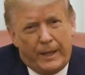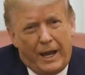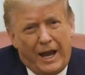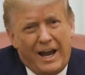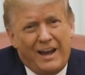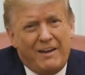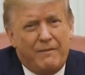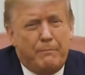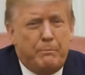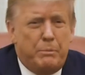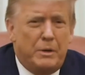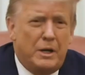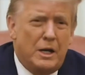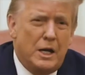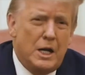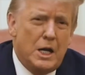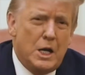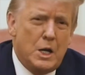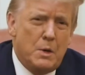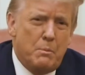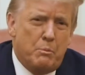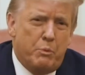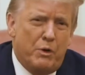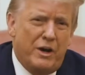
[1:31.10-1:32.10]
I have
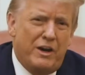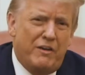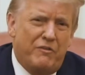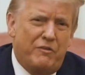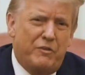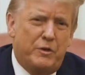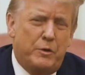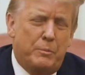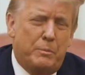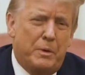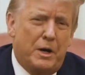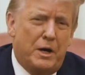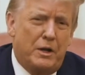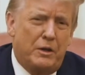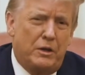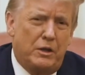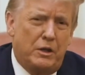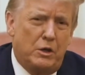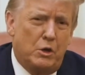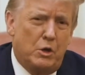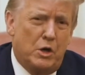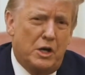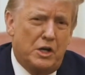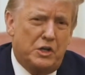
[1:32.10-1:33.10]
been briefed by
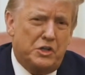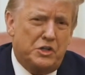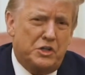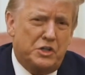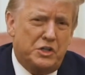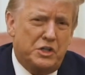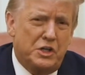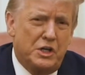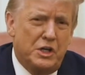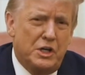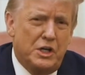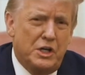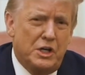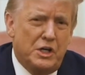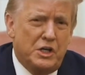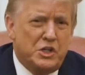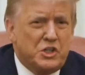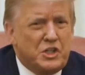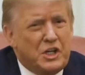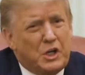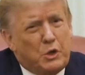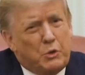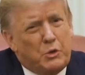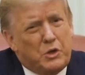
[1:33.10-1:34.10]
the U.S.
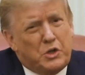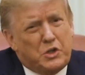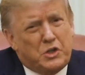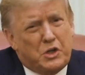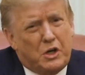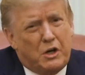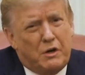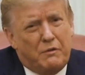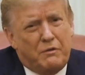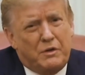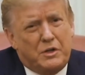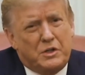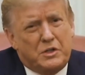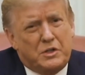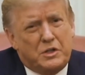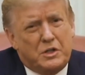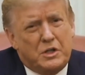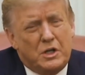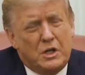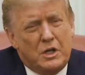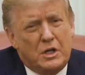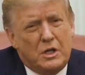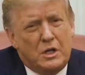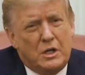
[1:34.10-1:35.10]
Secret
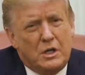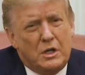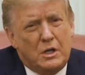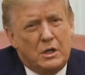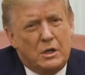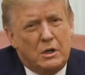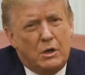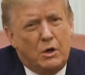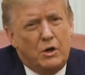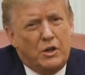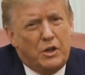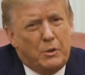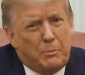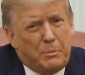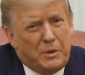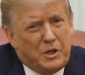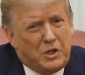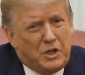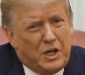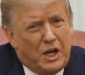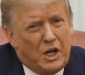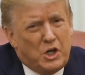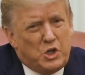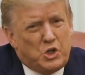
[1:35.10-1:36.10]
Service on the
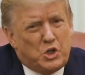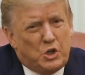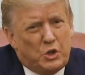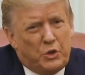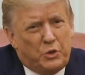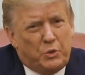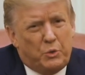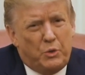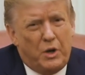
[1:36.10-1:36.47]
potential